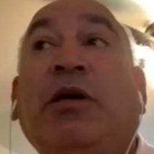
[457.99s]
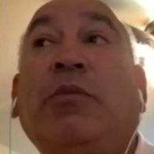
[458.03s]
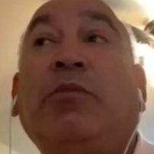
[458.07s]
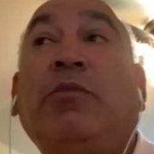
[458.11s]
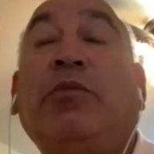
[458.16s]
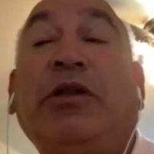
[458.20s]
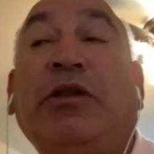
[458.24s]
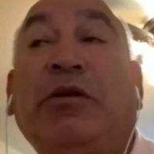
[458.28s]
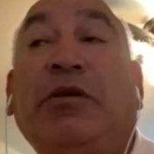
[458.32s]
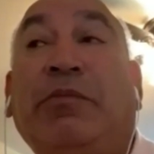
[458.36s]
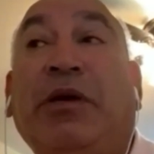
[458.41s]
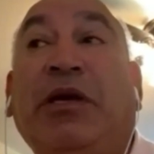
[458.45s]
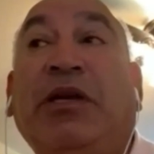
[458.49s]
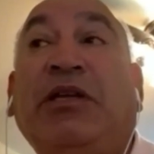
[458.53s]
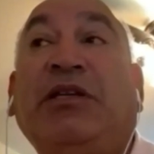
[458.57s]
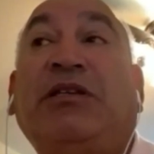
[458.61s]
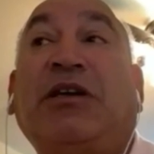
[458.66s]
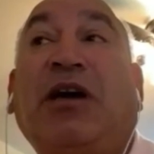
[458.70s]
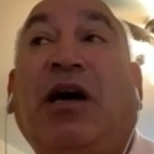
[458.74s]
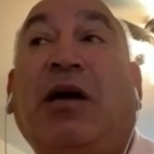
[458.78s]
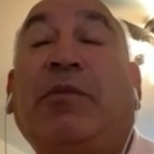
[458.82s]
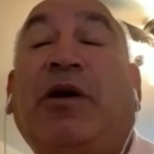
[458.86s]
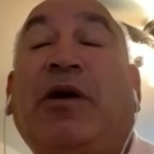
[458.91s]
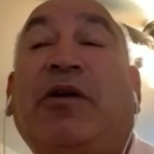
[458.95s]
But in the
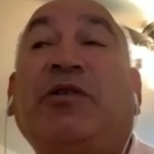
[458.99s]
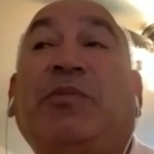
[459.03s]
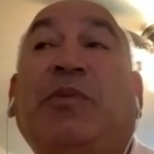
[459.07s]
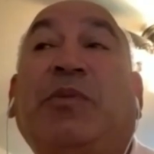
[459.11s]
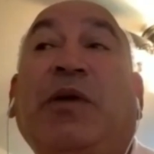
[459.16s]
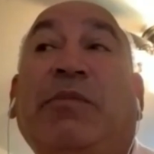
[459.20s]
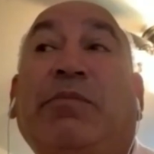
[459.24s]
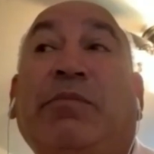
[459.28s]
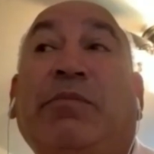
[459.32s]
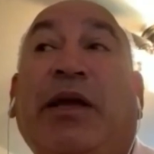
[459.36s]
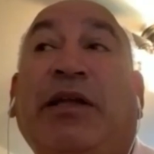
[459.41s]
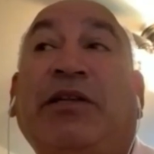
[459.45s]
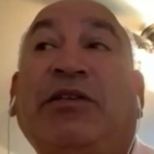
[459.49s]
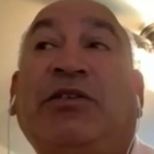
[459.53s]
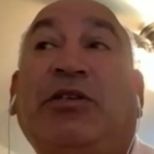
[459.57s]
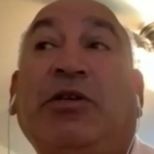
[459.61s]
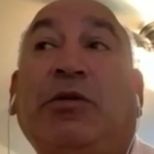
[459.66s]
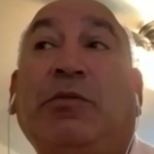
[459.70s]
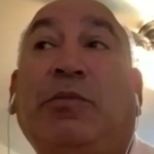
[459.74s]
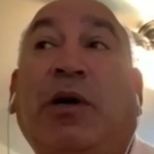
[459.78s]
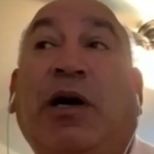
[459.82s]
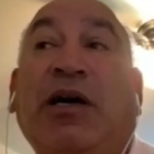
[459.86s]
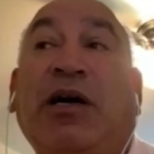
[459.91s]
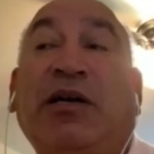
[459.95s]
meantime, I was being
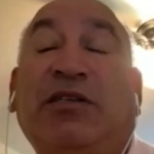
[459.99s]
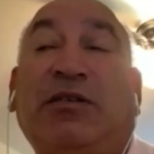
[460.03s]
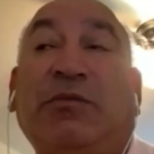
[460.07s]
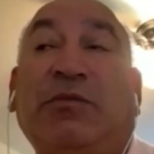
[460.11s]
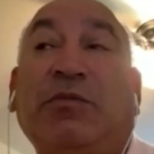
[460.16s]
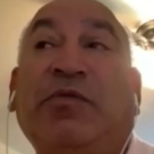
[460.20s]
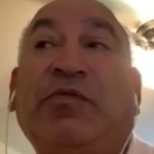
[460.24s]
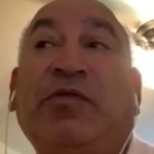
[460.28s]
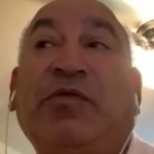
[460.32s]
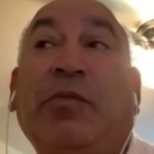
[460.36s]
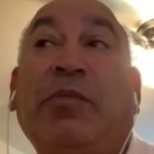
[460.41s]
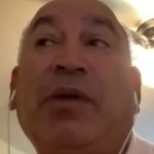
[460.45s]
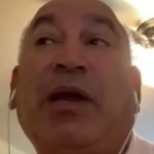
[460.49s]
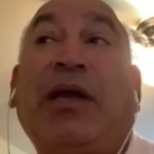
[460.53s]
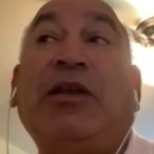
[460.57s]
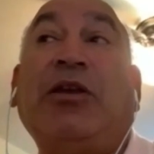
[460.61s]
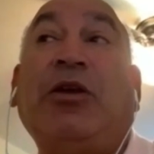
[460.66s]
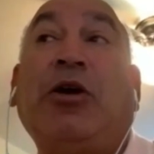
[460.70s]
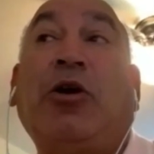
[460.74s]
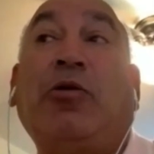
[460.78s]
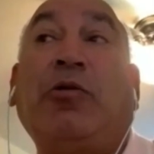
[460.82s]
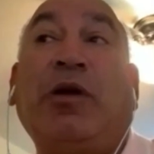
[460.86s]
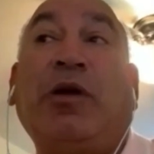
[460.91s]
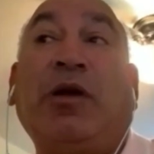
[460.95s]
mentored by, some of you may
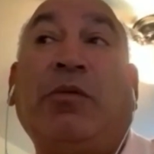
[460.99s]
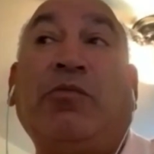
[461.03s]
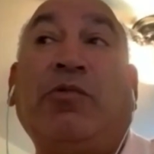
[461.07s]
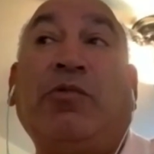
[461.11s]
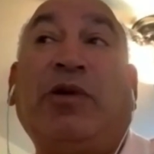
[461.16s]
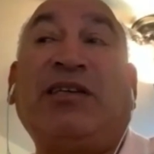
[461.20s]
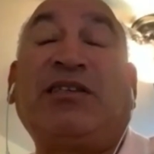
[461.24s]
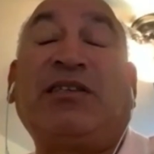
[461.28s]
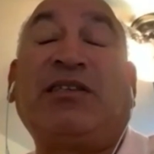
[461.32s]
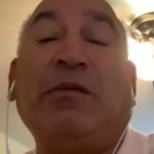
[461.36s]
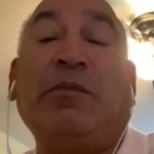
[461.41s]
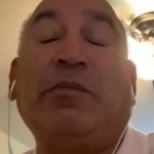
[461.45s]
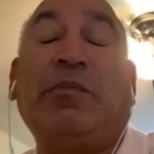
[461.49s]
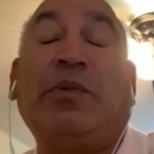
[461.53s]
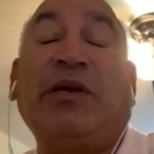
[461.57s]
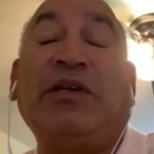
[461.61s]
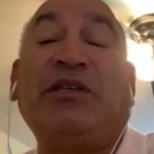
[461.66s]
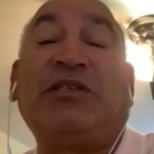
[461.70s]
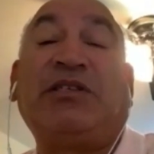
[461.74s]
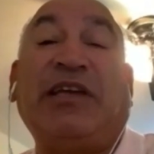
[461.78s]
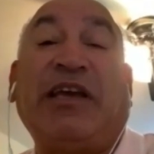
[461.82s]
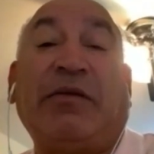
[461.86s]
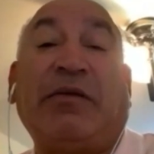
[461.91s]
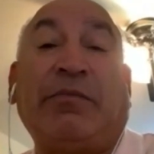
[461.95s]
know him, rest in
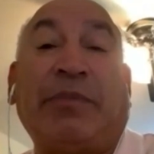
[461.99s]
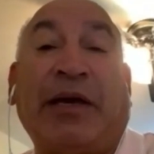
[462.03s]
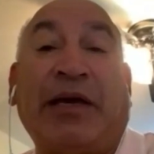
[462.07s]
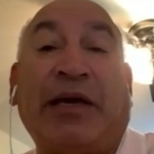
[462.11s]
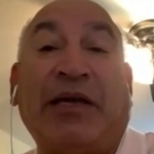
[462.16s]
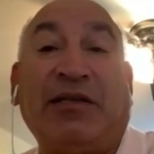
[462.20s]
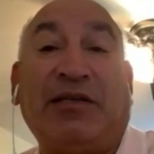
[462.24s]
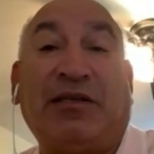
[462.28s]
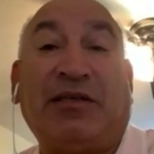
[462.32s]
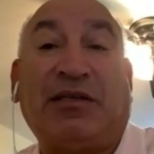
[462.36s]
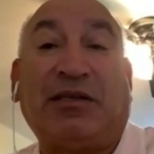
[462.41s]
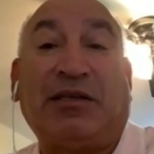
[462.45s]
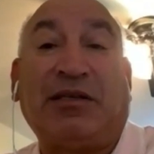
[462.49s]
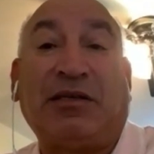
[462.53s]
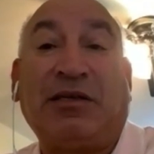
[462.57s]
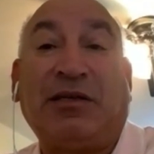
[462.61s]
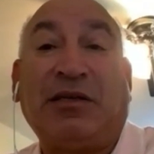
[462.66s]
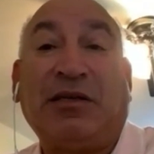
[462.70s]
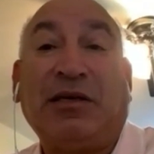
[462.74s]
peace, Dick Bates.